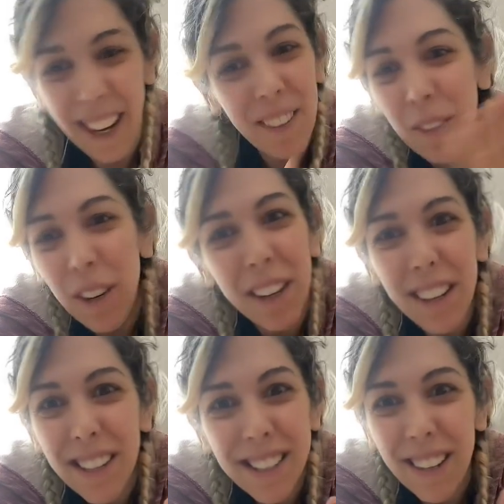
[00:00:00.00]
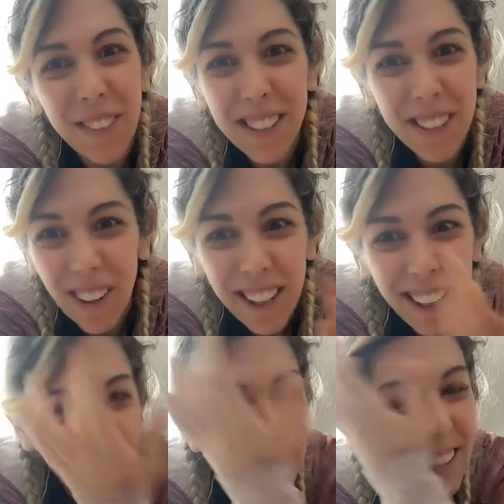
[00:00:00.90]
I mean, what good is it if it's no
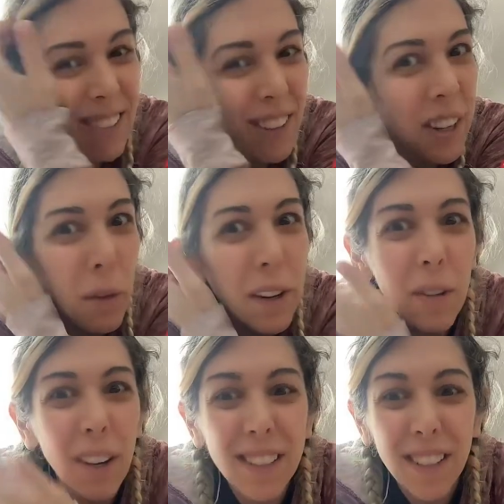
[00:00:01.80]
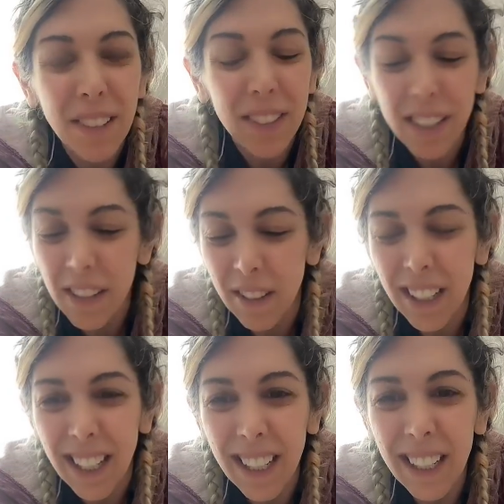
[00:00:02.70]
good? Nobody wants it if it's no
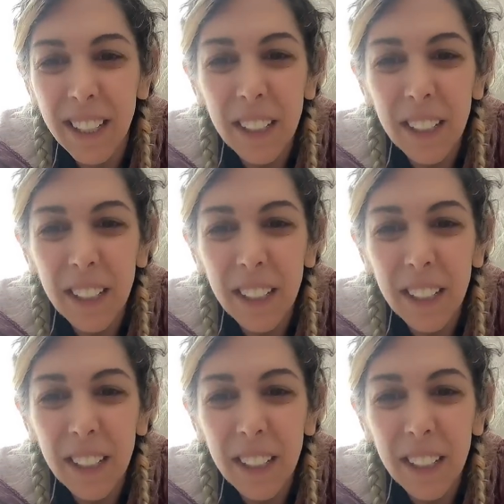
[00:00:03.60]
good.